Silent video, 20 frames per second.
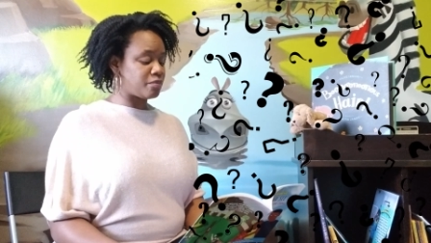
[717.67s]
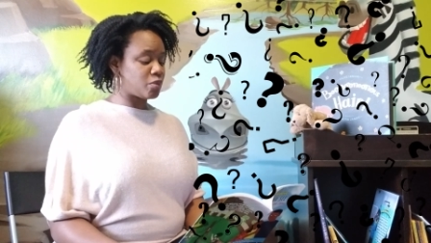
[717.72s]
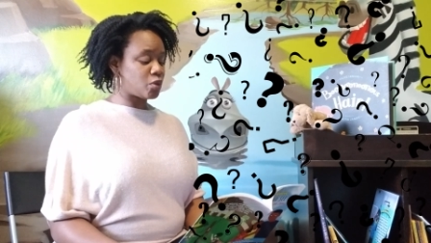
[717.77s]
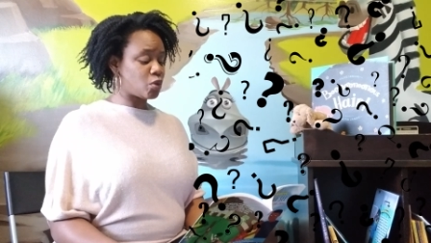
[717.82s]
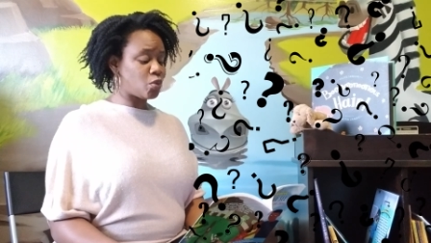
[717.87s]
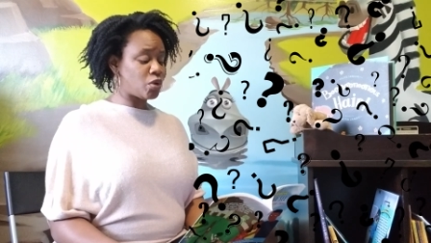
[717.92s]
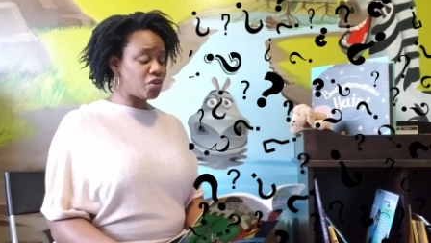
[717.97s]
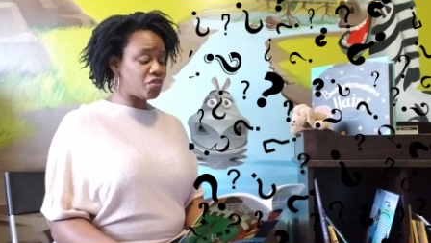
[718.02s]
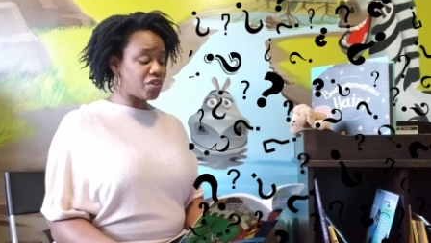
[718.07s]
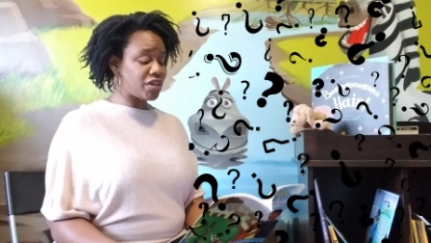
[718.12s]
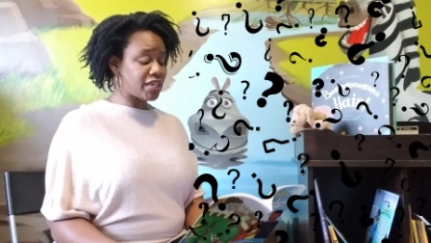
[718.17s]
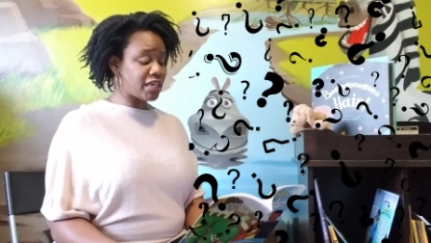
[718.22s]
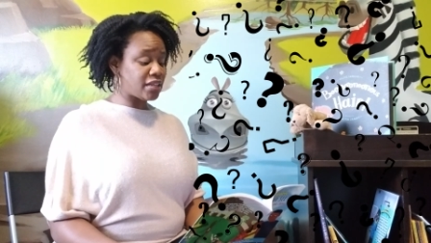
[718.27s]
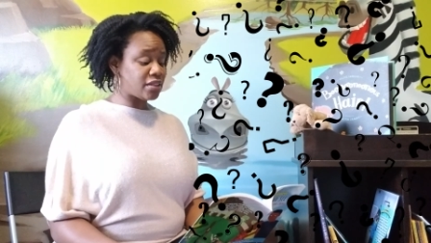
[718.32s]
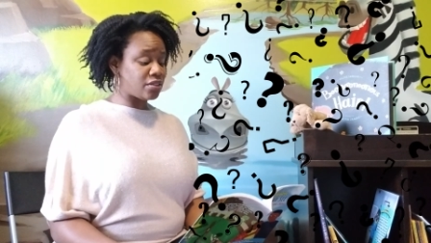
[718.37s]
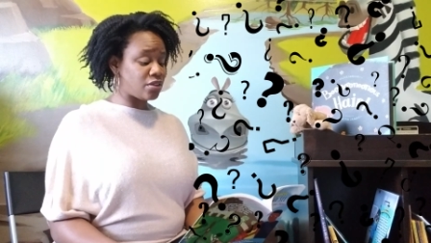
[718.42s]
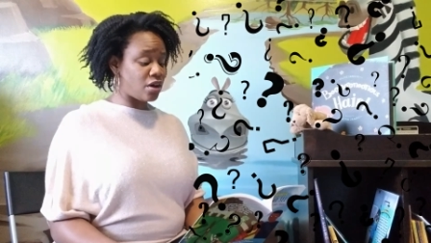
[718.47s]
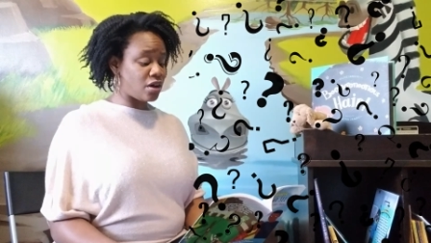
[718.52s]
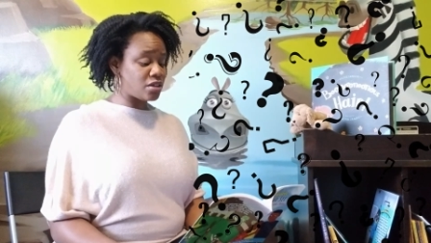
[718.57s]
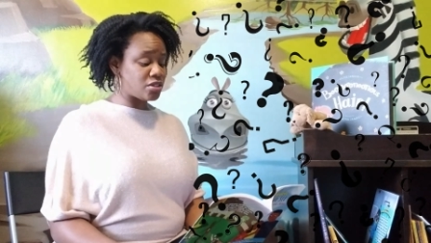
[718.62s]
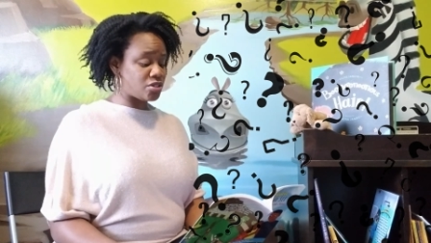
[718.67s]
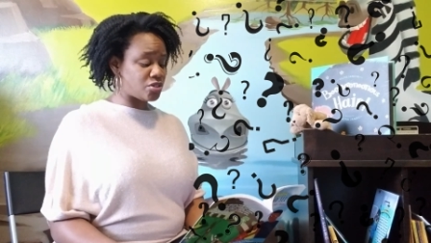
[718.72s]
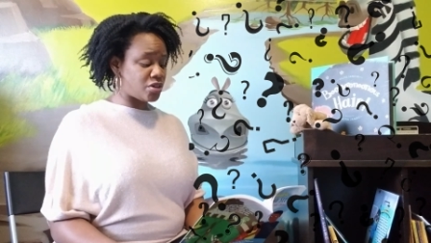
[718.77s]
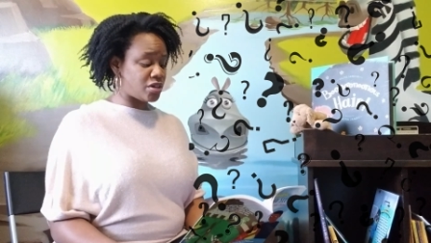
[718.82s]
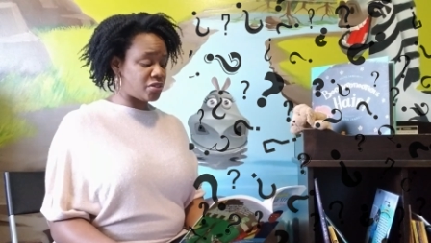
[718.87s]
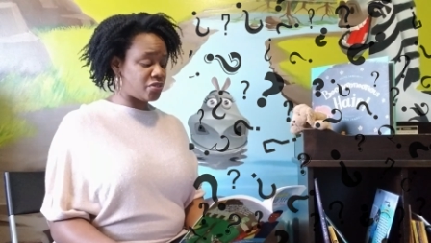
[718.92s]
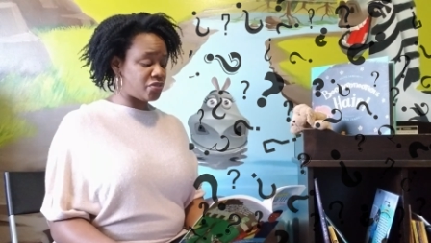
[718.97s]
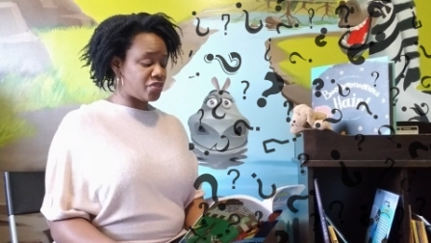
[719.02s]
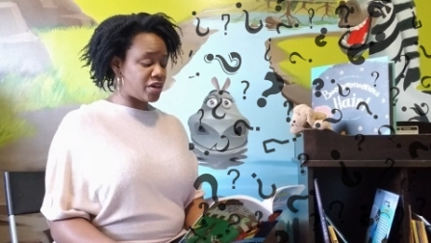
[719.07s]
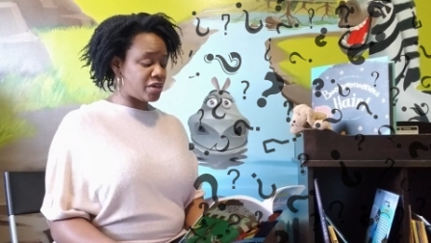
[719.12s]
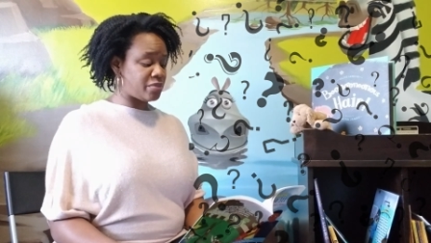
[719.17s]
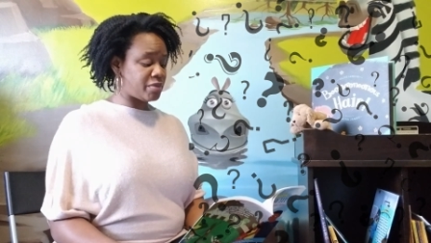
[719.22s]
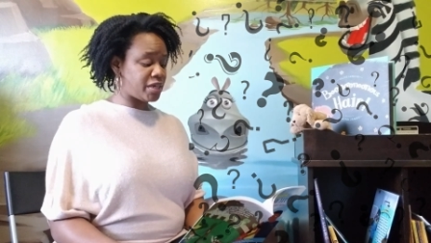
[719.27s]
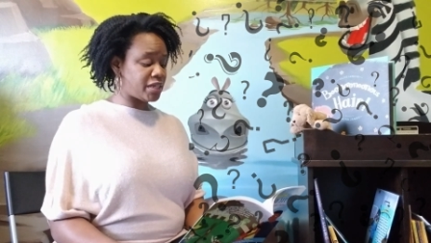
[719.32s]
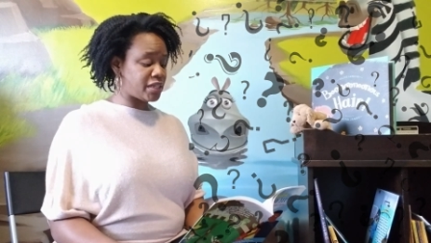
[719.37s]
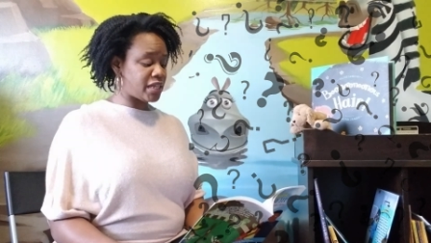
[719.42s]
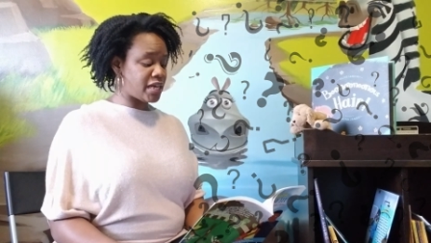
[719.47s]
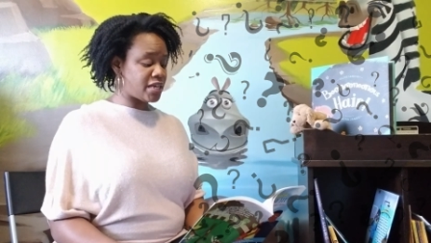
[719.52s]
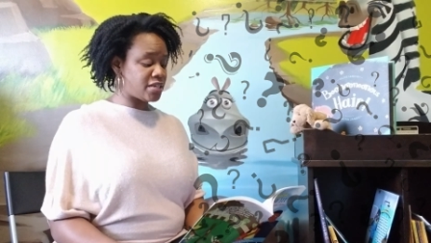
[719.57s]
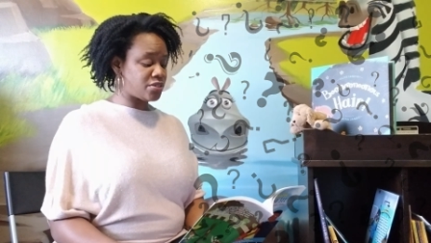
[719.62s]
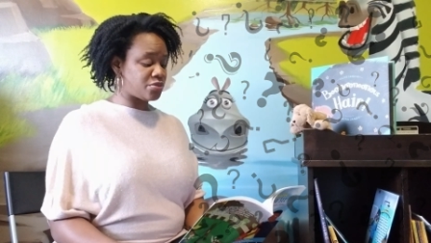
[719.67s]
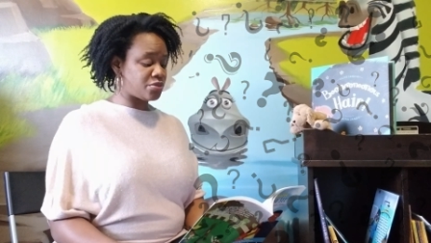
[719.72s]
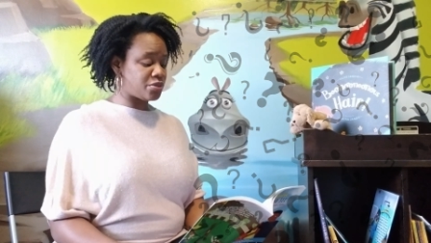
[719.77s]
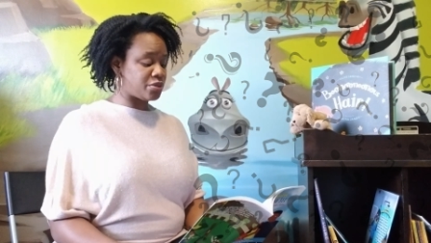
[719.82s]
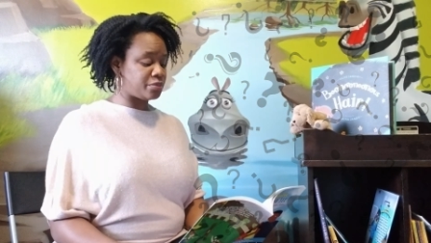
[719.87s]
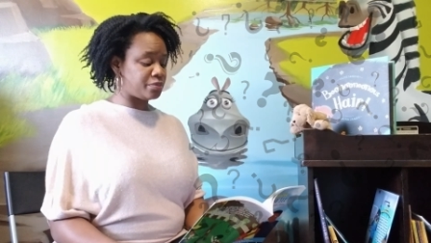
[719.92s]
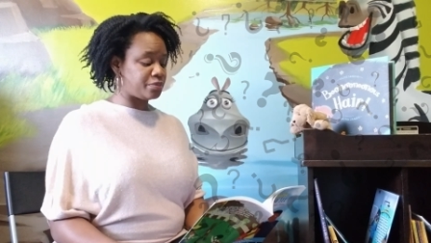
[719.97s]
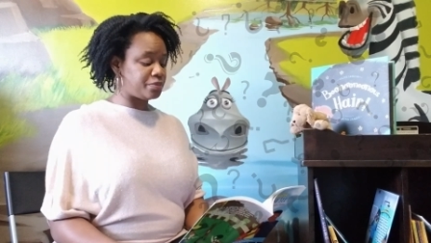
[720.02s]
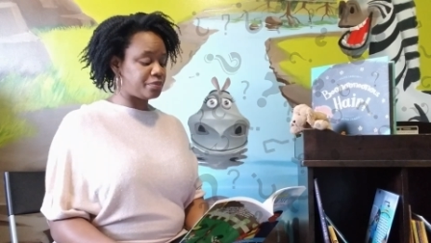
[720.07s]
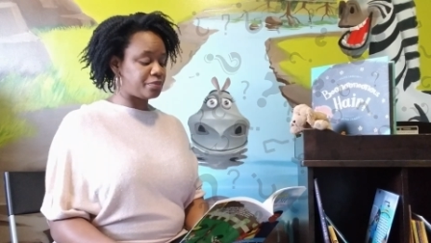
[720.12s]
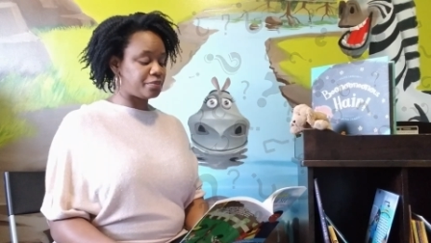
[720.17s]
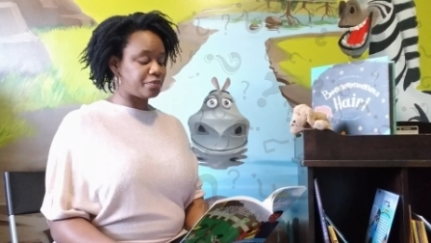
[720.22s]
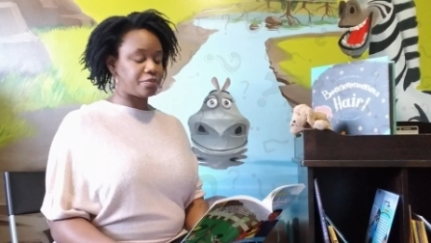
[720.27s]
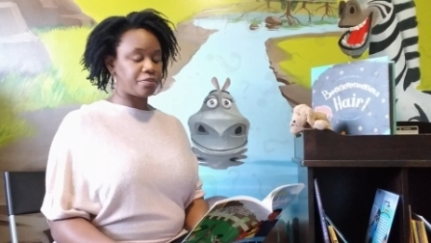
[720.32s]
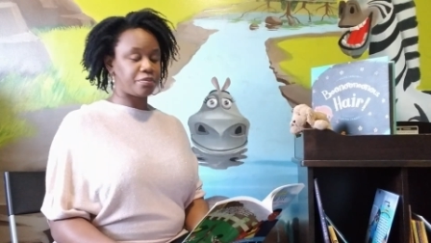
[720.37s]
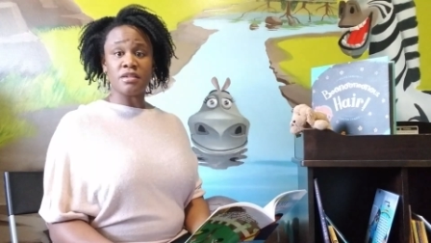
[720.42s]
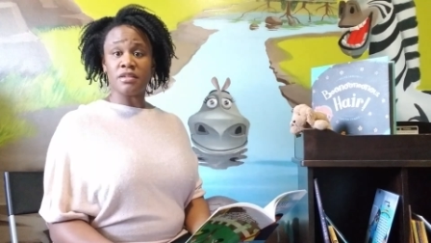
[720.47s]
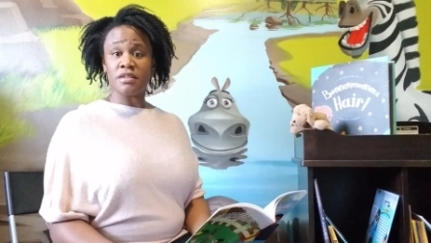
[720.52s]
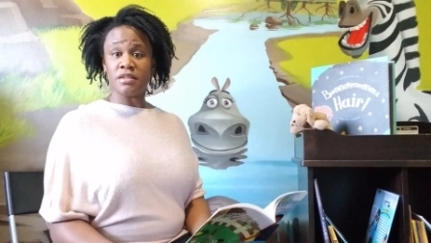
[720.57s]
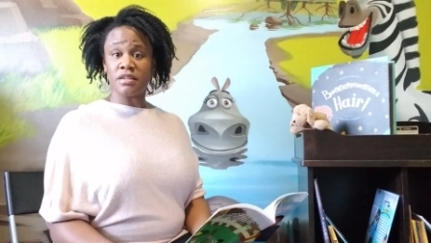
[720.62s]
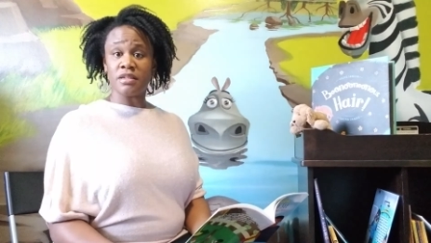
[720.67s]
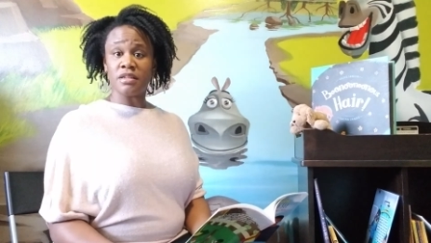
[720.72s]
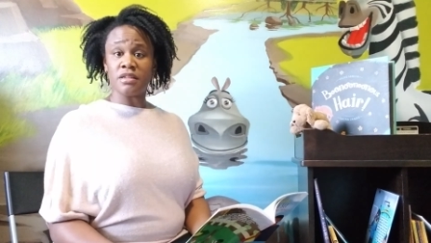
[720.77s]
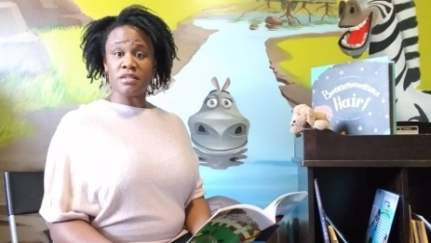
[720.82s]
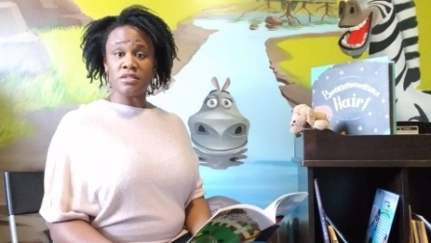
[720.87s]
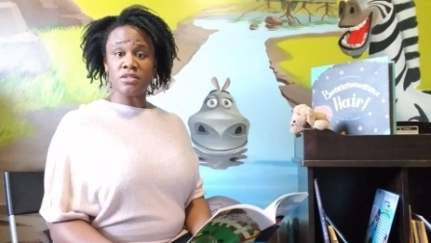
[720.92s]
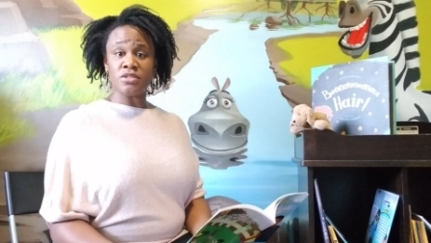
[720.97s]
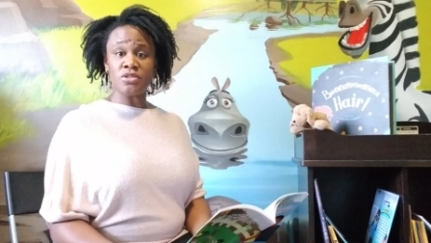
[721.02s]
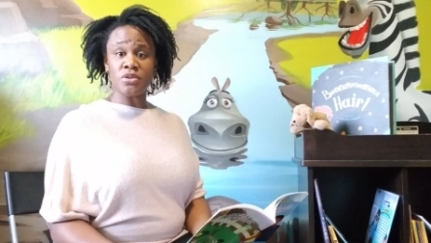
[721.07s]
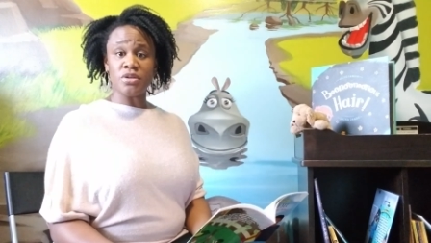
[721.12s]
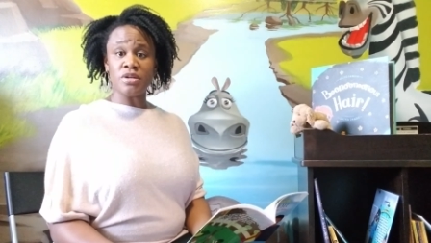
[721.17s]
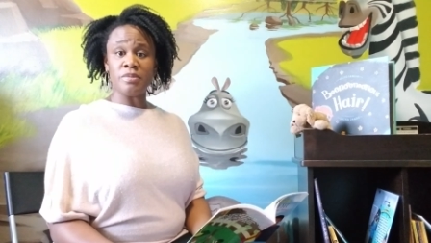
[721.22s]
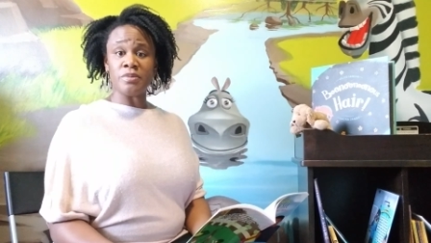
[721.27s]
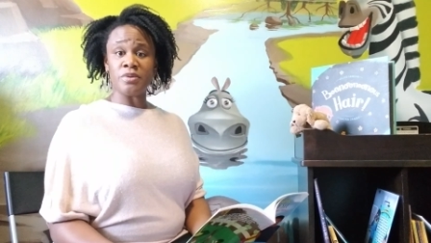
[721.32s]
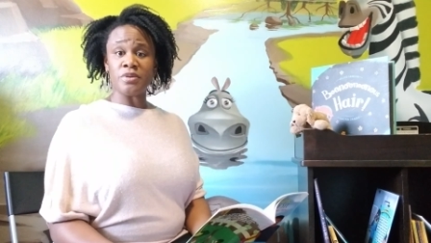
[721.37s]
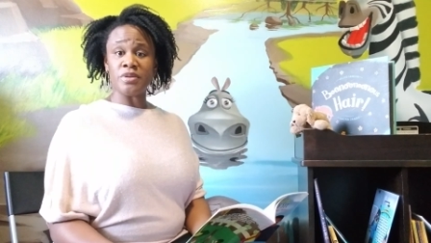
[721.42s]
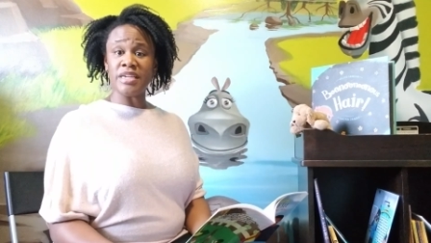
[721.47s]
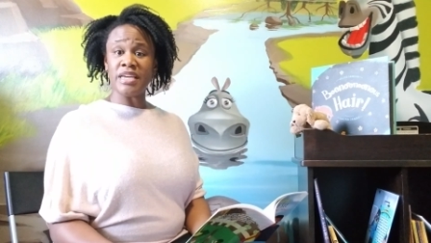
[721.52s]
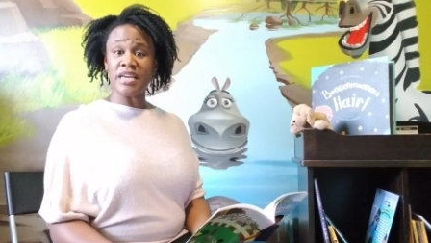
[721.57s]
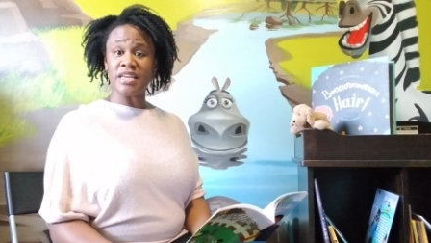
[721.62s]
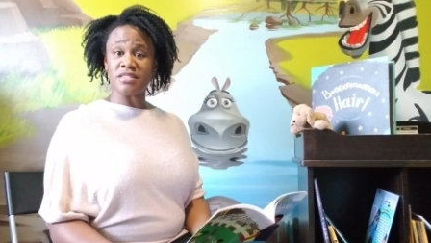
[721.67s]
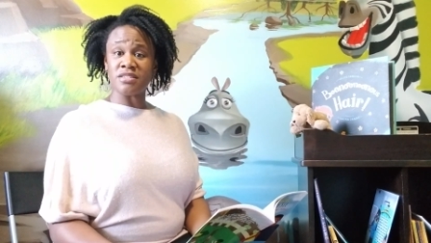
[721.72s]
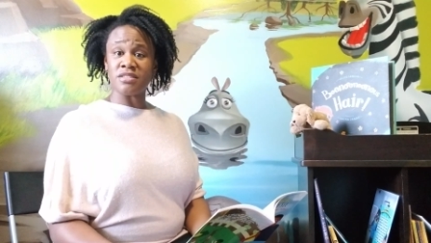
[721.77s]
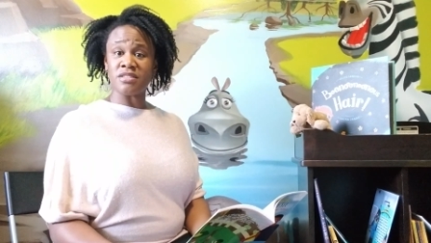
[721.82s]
What if I get lost trying to find my classroom?" Zoe-Marie has a